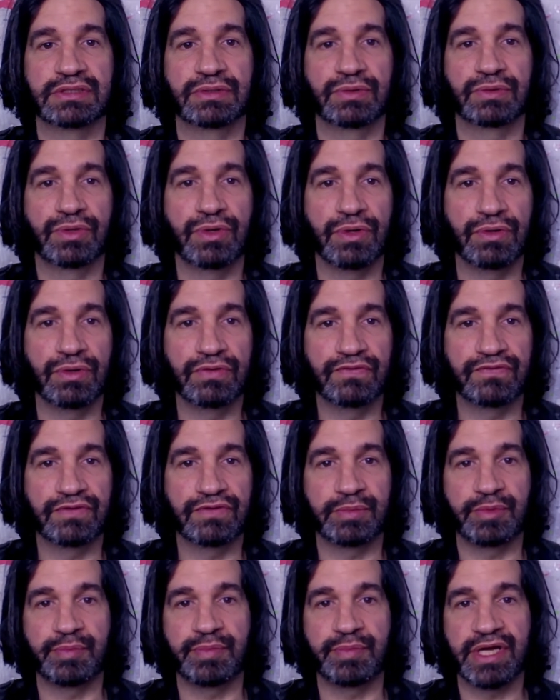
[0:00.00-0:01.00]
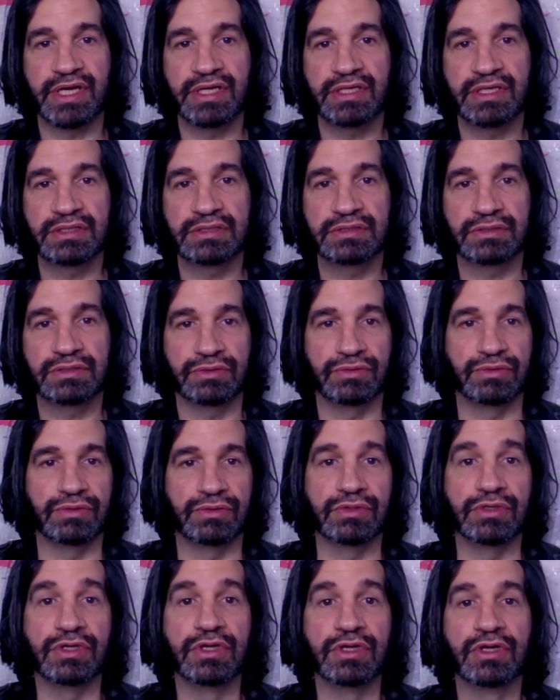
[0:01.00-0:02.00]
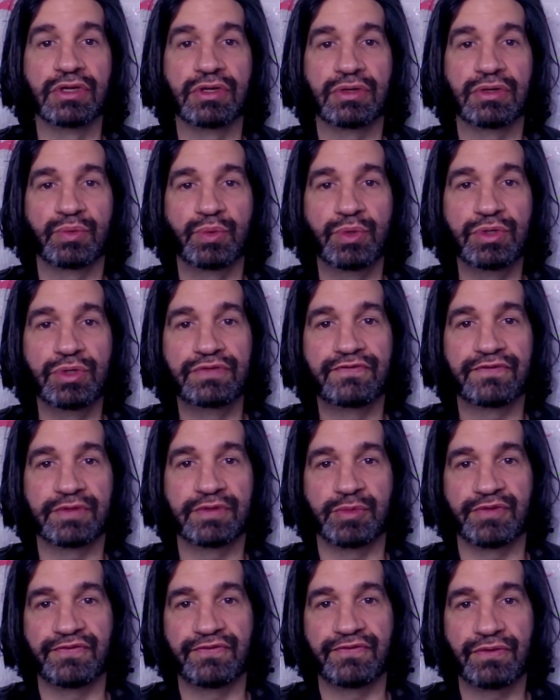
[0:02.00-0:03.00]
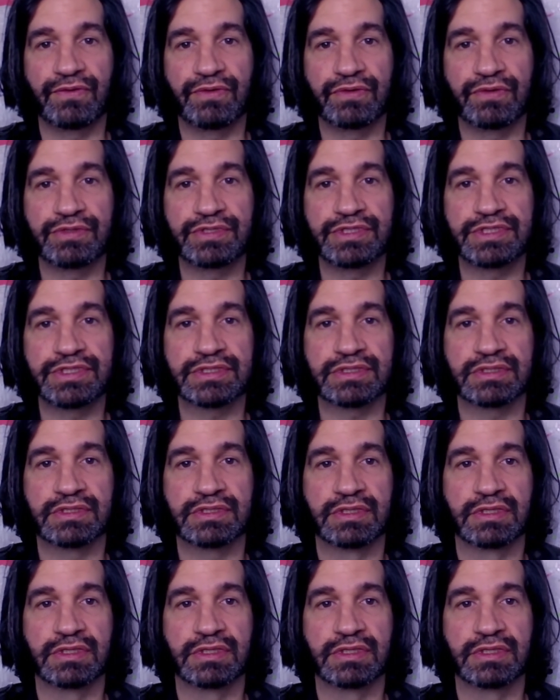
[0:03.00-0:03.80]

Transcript: coal from a mine or wood from a forest,